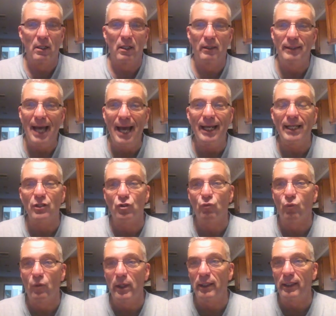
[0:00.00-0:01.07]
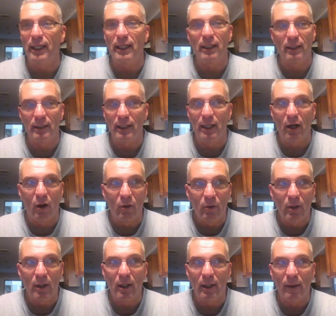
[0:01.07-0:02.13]
That is really, you
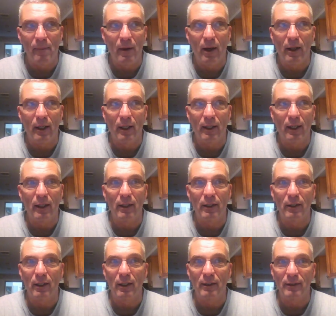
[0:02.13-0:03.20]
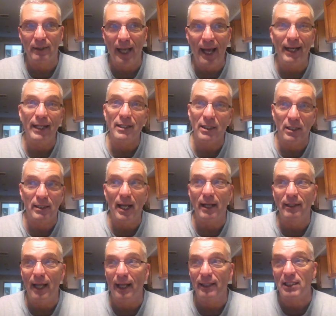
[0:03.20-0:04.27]
know, uh, uh, that is
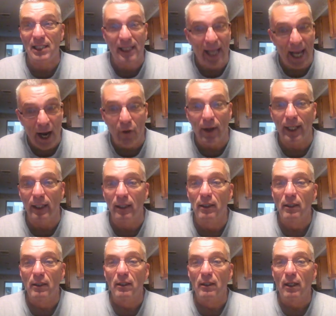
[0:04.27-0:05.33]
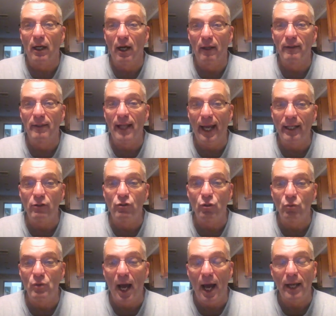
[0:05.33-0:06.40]
that that's scary. Uh, they
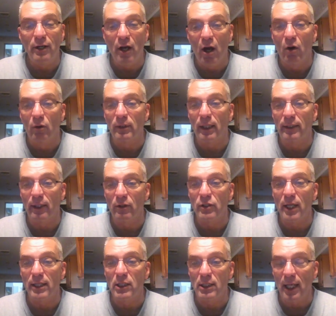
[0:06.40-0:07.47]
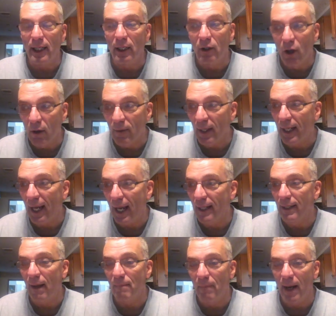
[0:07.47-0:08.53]
do not know that there's a second
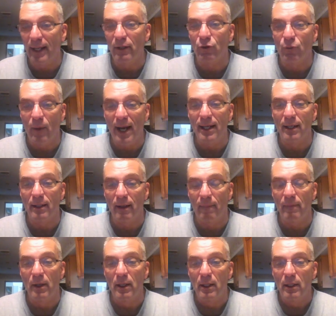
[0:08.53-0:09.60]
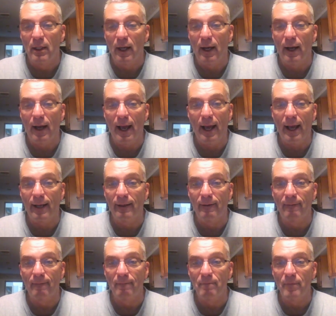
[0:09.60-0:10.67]
hurricane that might threaten them, uh,
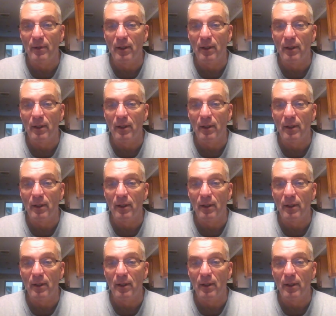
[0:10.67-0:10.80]
and